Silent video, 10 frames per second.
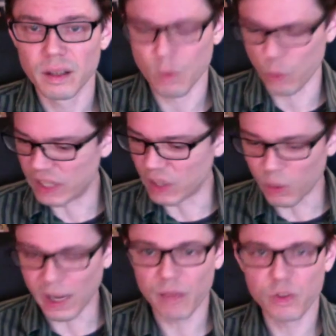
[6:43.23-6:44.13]
We
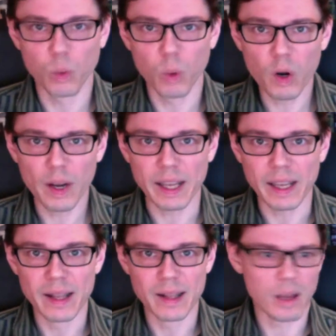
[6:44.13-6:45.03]
don't have to worry
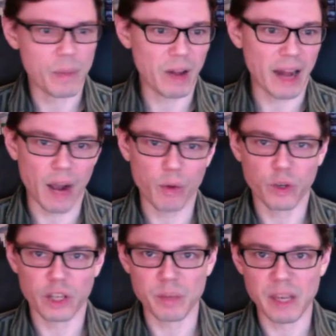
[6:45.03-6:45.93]
about how there
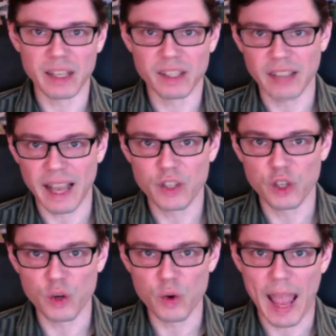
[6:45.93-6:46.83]
can be a
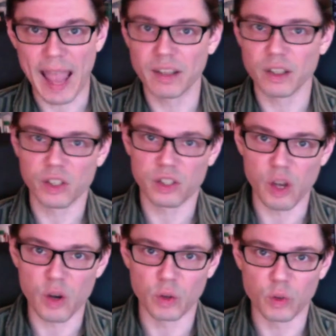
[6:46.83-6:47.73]
statue and a
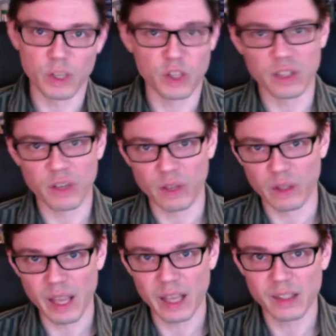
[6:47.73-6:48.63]
stone, which are different
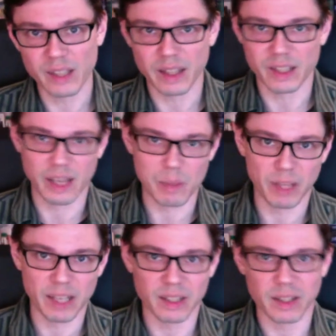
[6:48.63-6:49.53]
things, in the same
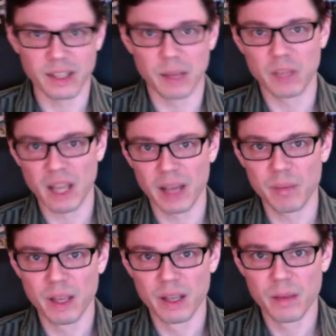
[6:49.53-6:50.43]
place at the same
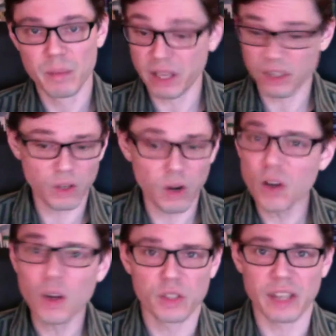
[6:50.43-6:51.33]
time, because there
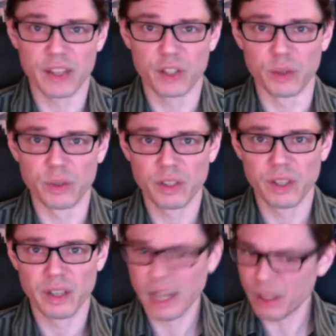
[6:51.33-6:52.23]
are no statues,
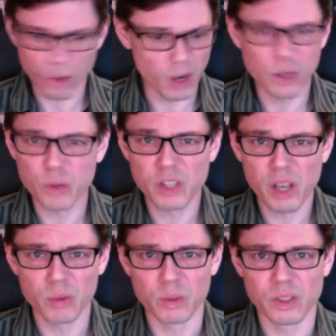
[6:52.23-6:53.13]
and there are no
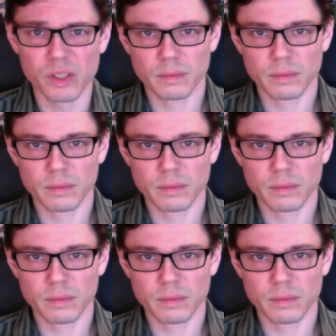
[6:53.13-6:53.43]
stones.